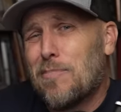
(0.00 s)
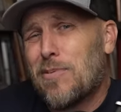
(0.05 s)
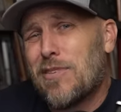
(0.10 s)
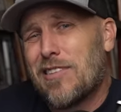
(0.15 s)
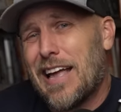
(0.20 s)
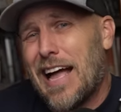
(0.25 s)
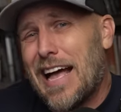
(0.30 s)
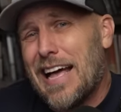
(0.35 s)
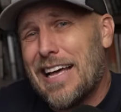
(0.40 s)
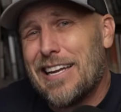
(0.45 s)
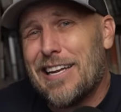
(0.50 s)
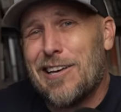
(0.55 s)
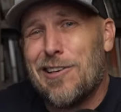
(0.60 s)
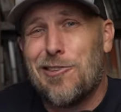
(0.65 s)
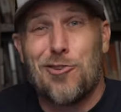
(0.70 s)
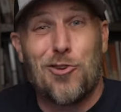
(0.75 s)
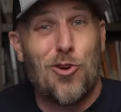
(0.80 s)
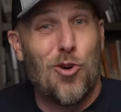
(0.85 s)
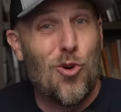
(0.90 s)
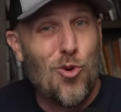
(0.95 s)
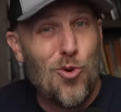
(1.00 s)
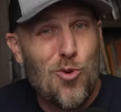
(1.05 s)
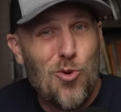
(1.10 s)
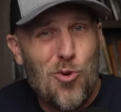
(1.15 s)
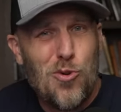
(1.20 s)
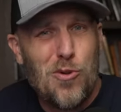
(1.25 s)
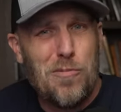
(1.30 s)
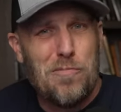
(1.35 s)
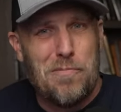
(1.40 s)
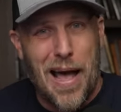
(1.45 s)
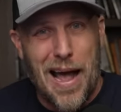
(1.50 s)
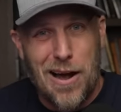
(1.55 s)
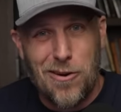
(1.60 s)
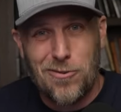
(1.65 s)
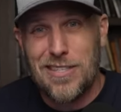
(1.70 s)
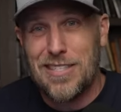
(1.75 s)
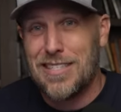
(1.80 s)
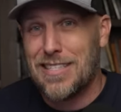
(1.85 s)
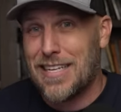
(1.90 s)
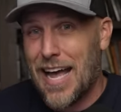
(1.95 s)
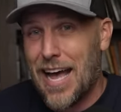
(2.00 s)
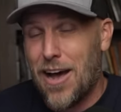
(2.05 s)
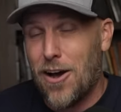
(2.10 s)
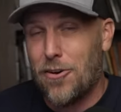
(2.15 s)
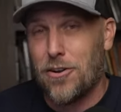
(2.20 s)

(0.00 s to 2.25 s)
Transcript: stylish, cool mountain town